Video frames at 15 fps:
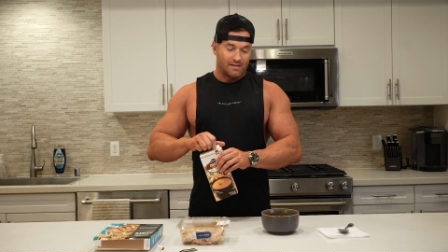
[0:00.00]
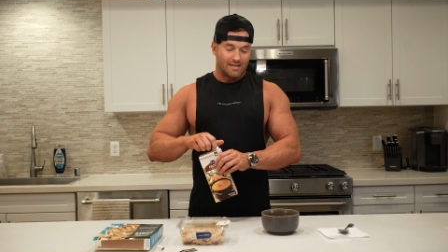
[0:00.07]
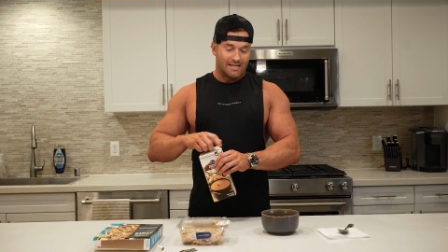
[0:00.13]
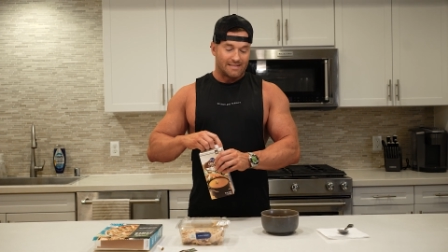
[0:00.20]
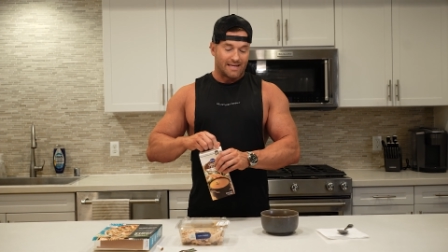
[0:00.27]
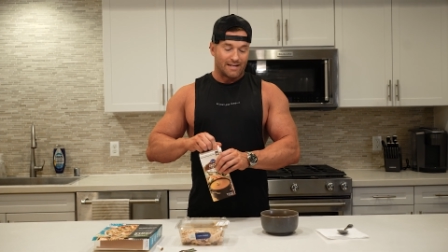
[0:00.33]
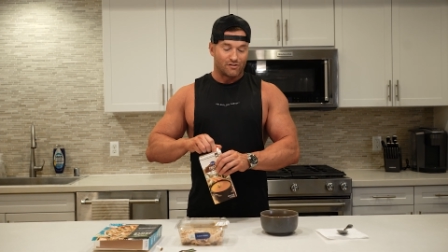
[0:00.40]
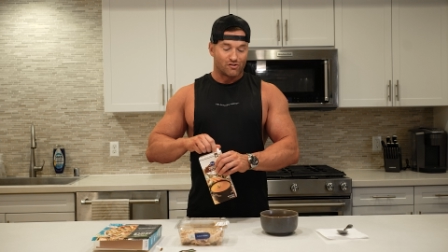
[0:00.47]

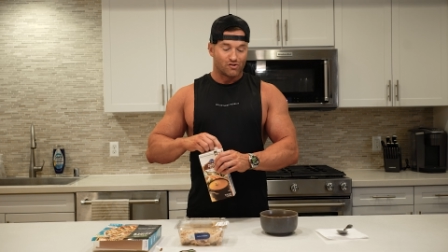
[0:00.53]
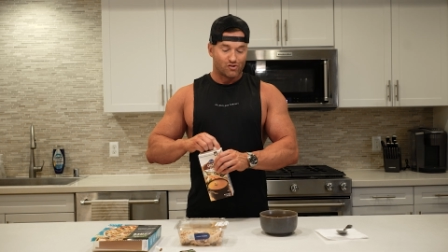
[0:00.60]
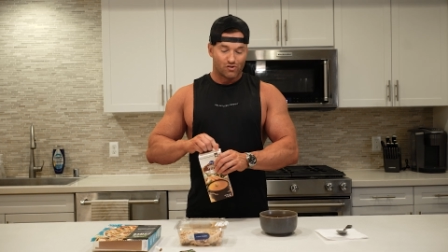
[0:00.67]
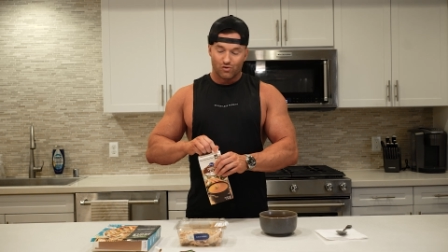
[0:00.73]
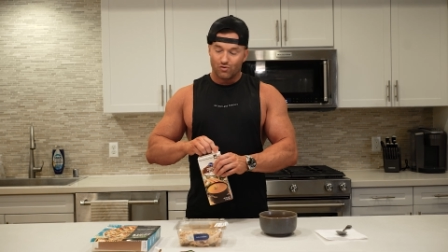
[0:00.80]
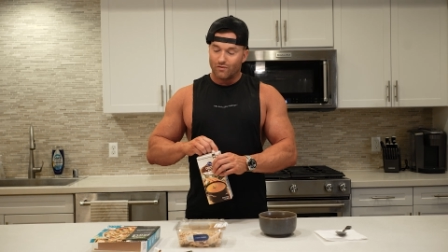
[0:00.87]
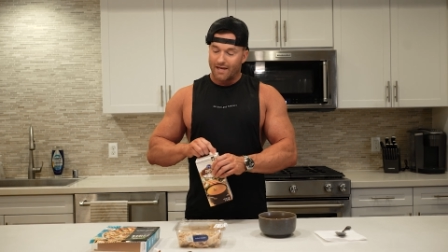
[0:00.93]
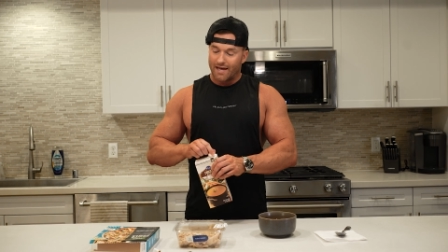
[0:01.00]
And then as
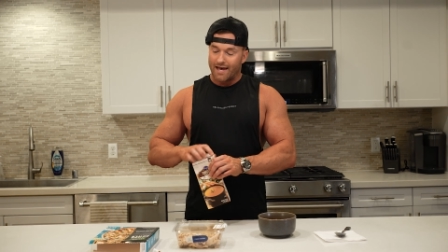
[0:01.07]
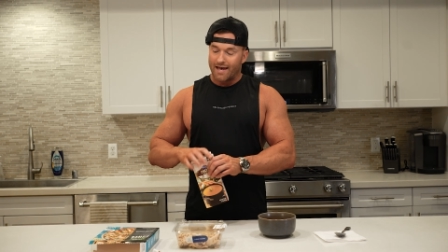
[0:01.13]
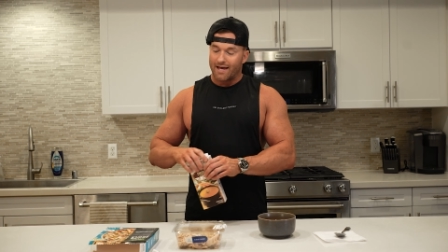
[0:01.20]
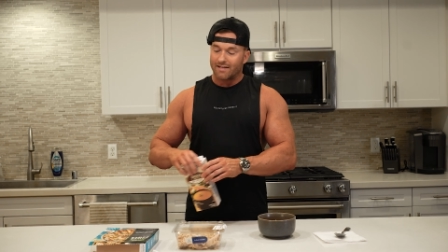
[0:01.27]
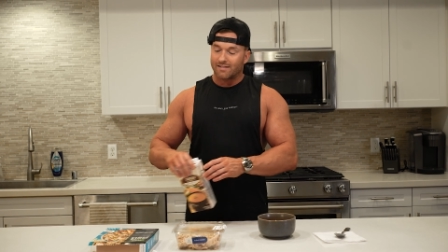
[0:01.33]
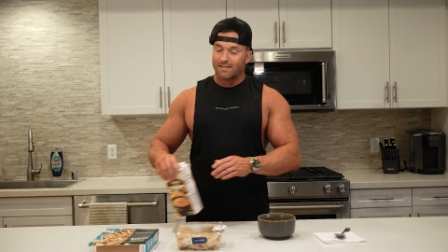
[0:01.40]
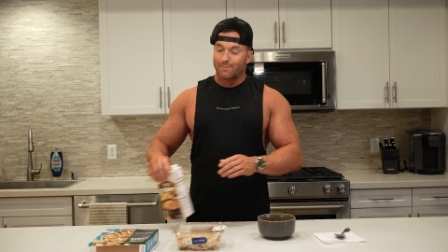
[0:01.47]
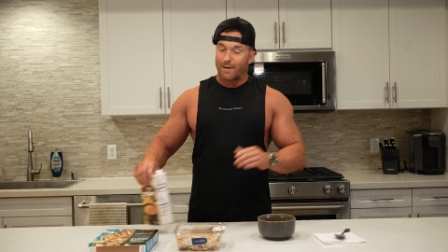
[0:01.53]
soon
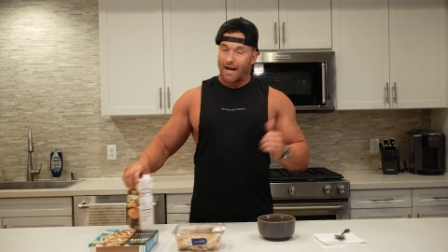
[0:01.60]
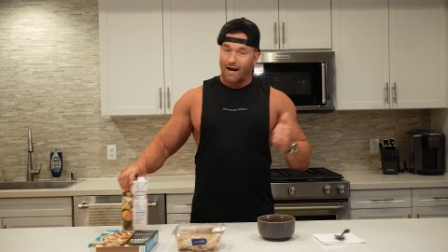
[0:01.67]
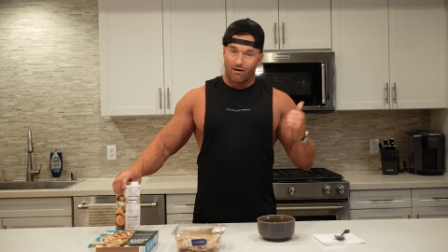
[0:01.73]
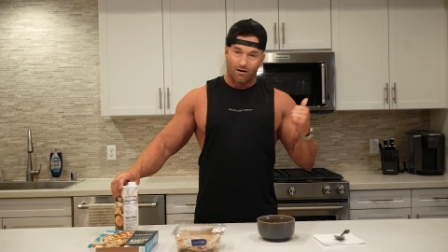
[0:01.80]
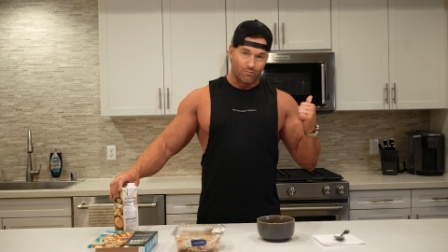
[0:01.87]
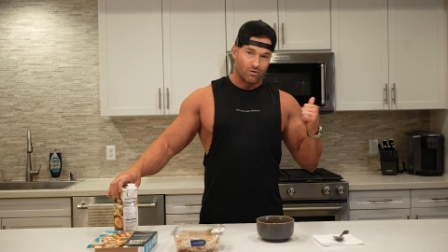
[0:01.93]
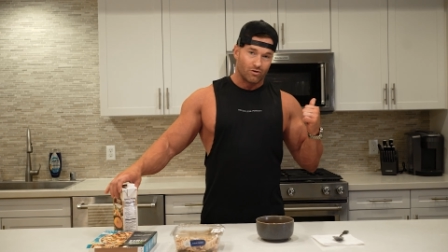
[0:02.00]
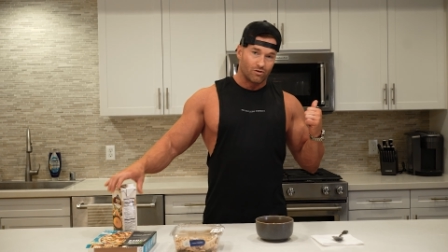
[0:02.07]
as the
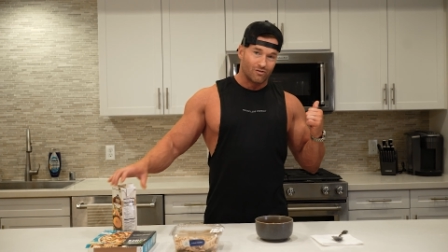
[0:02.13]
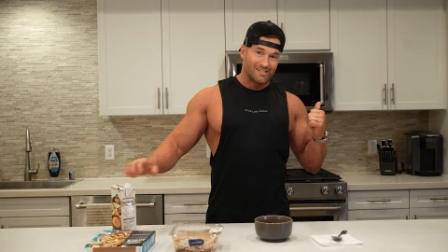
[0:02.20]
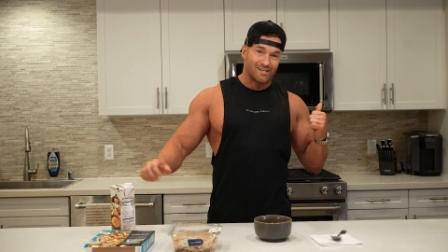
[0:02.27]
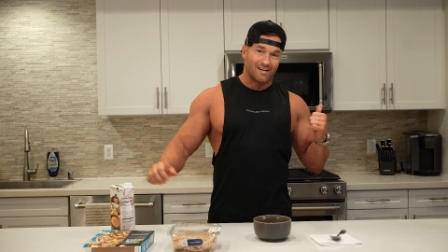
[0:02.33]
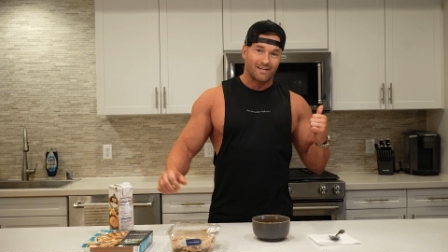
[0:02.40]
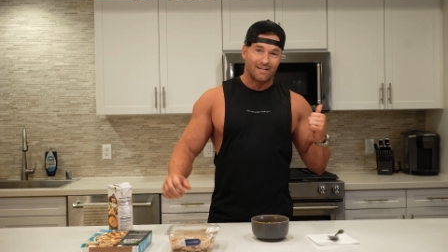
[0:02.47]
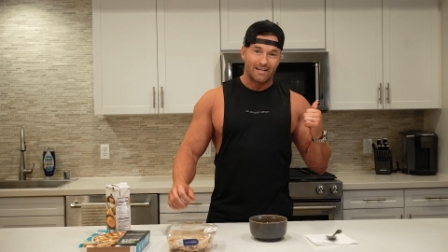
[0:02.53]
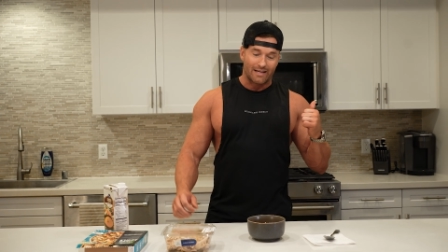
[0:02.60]
power bowl is
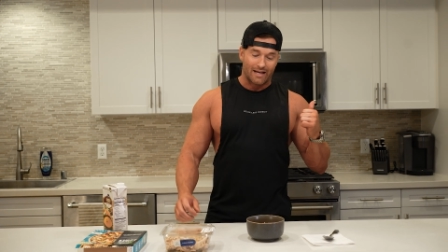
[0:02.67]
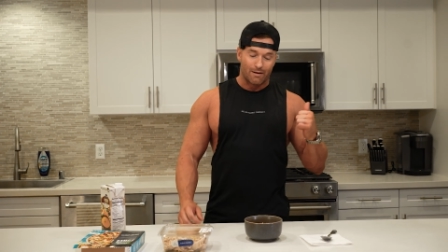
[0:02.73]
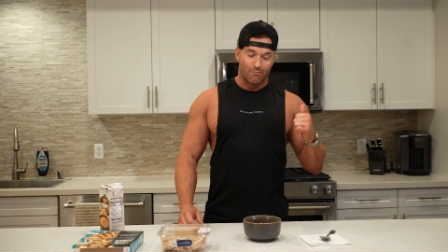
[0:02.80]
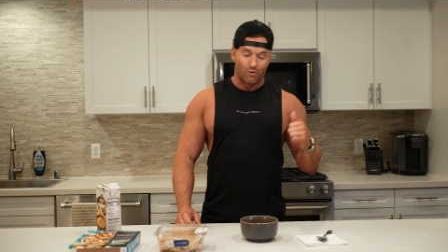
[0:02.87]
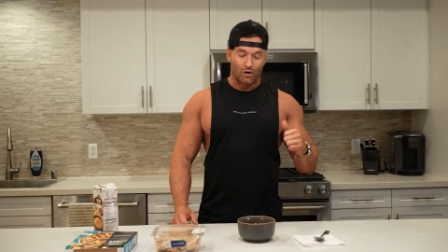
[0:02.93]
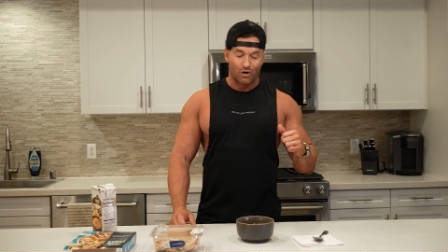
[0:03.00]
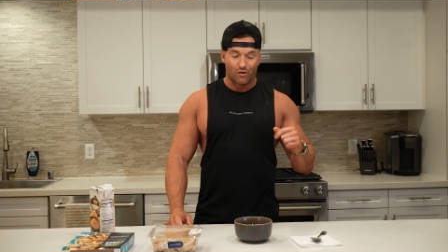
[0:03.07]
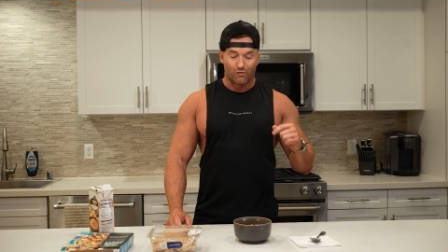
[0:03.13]
done heating up,
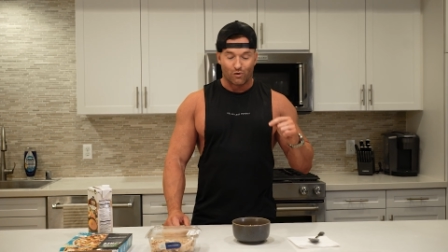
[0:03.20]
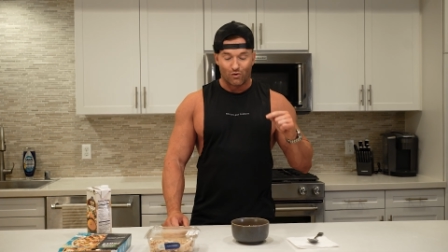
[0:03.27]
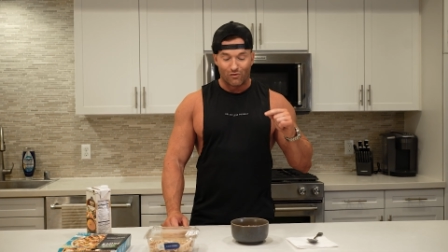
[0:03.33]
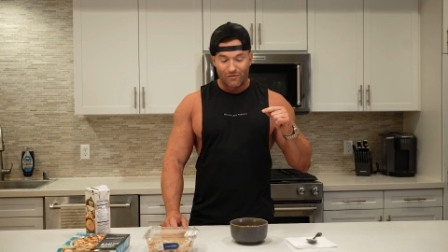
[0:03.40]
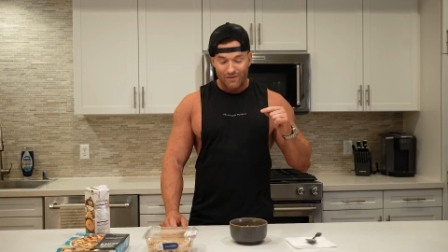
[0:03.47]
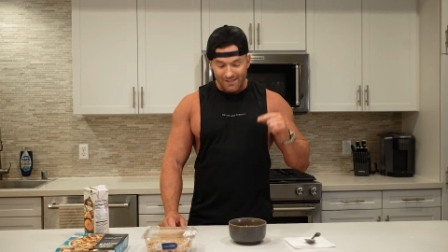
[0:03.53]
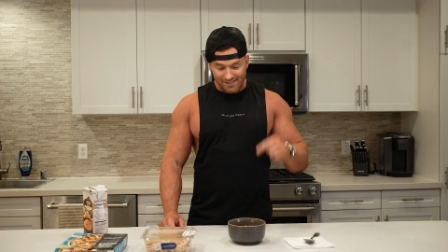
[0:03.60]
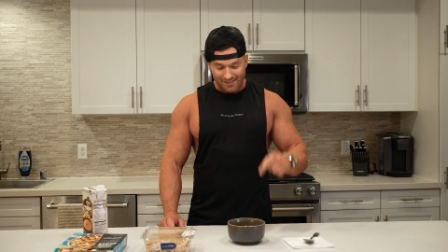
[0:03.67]
we're gonna throw
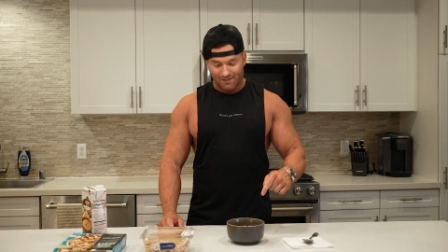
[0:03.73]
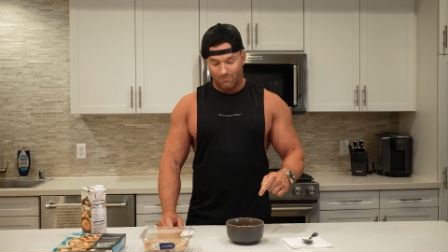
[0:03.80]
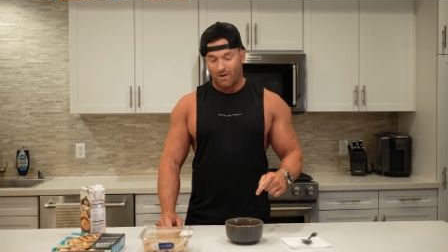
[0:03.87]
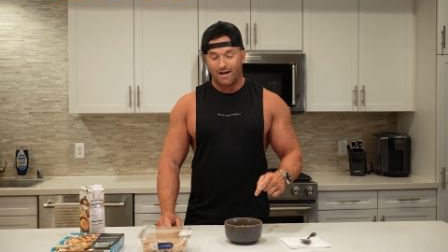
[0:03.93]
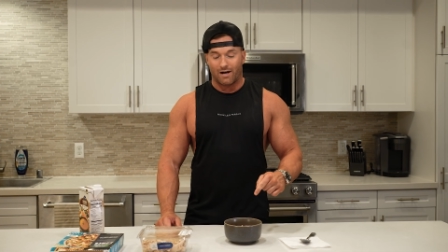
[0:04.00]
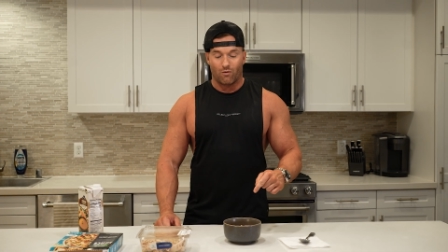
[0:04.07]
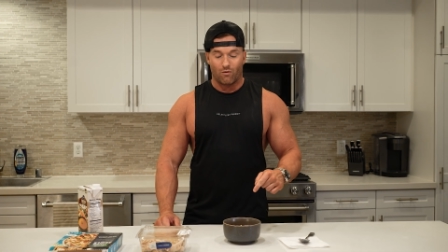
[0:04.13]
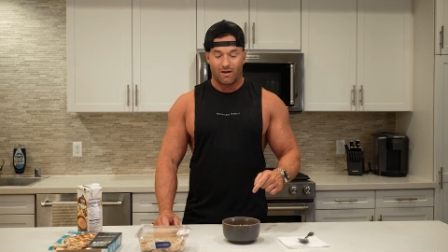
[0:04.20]
this in the
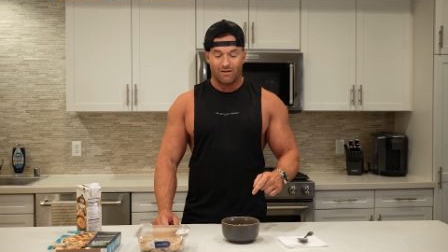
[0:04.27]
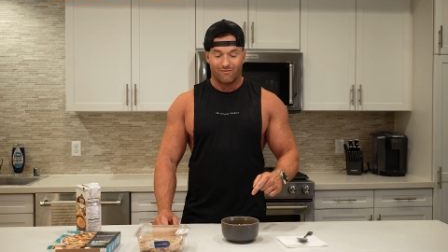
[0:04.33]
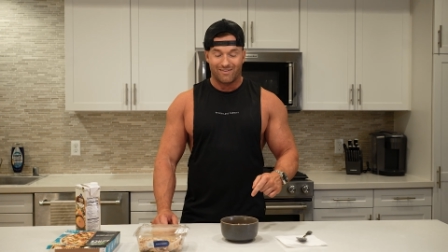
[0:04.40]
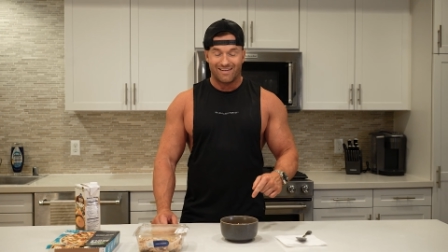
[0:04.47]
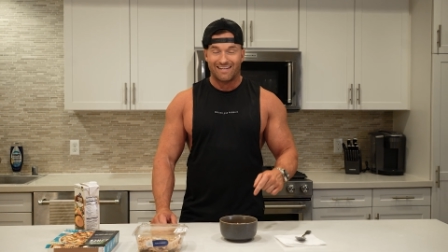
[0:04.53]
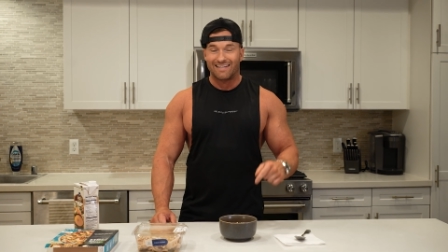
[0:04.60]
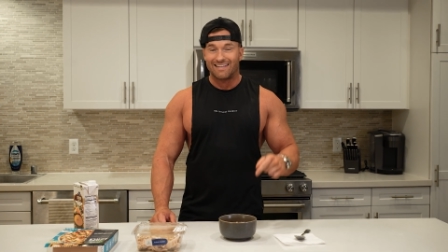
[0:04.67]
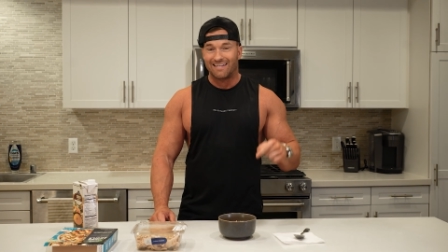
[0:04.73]
microwave
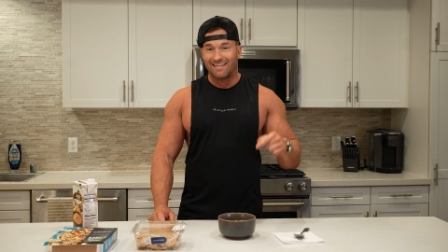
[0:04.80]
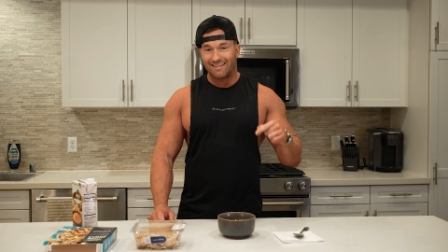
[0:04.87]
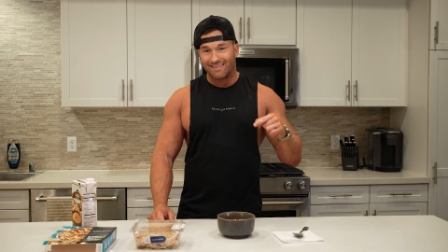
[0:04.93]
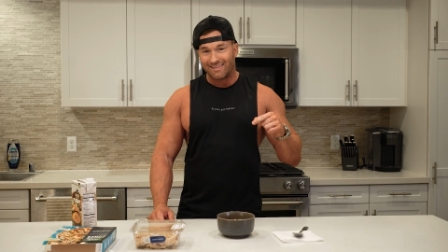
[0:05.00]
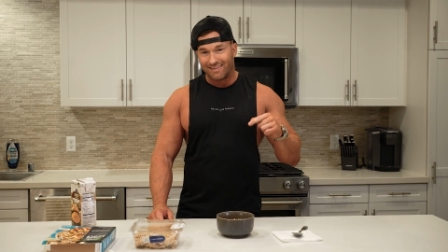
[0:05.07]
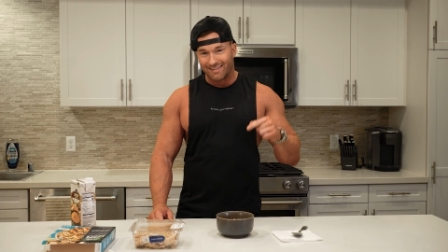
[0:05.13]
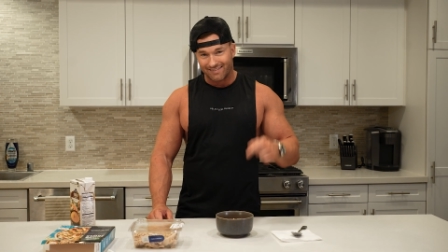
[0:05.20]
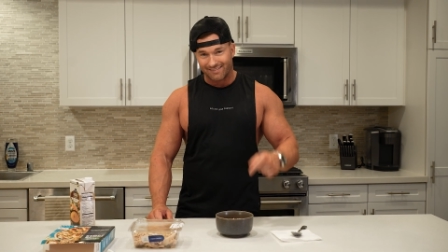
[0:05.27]
and heat
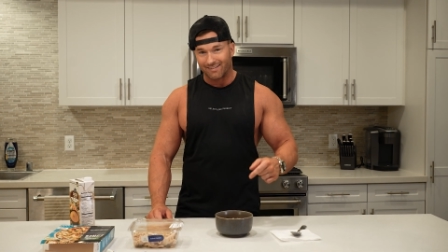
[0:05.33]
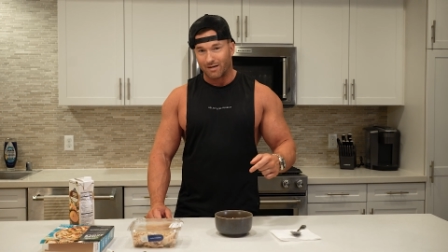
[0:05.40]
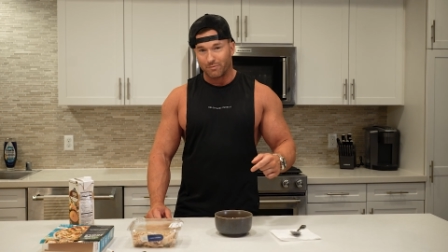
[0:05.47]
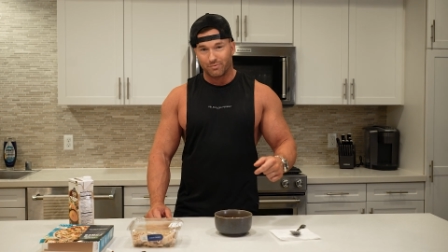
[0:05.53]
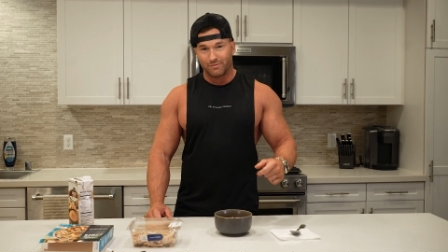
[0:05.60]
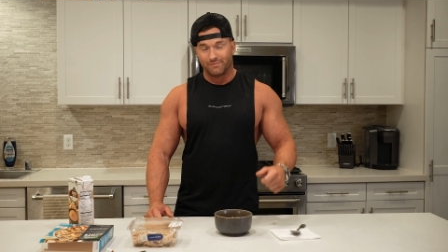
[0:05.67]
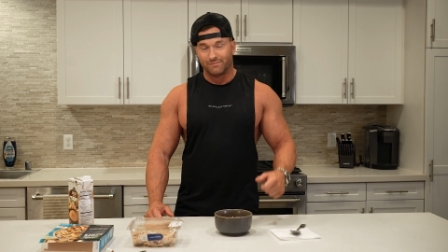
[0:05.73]
this up.